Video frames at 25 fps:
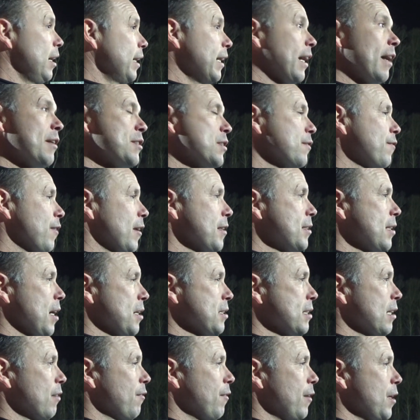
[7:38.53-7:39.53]
Yeah, it was a
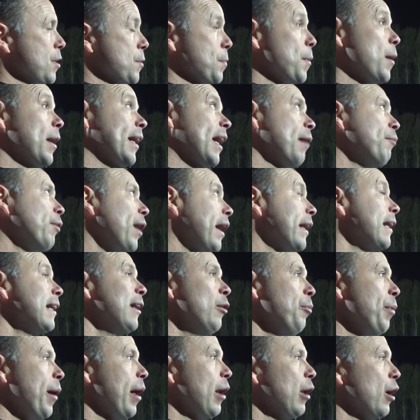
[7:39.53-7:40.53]
fantastic finish. But again, we had a
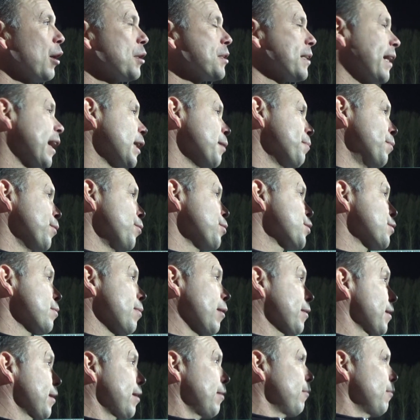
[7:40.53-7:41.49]
little bit of luck to get the ball to him.